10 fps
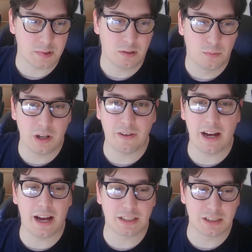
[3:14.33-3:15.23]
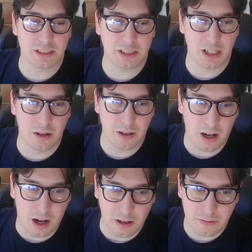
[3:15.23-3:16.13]
What have I actually shown
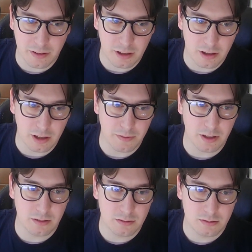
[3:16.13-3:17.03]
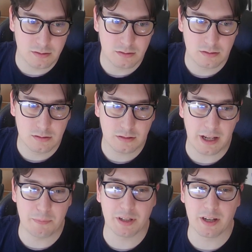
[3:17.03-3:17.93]
off? You know,
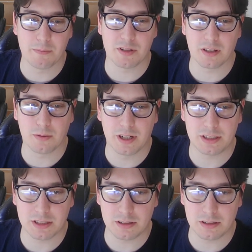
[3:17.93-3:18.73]
that becomes the question.